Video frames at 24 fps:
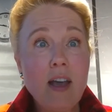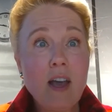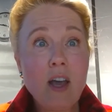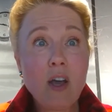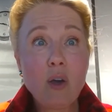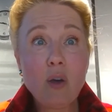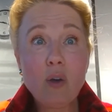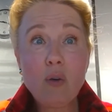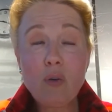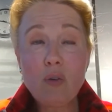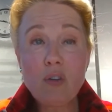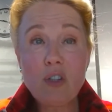
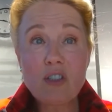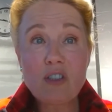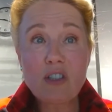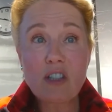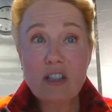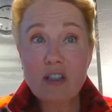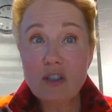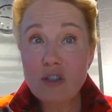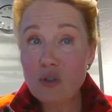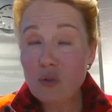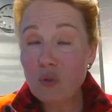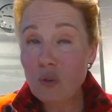Who is
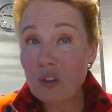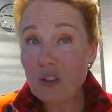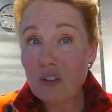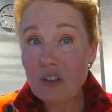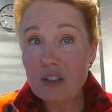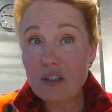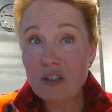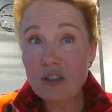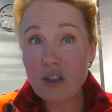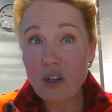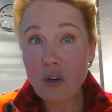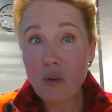issuing
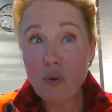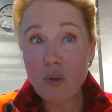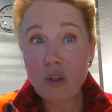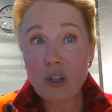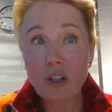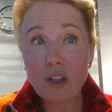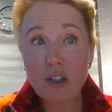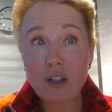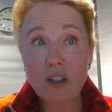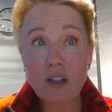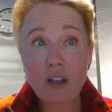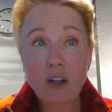this
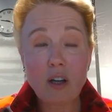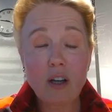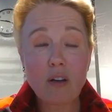token?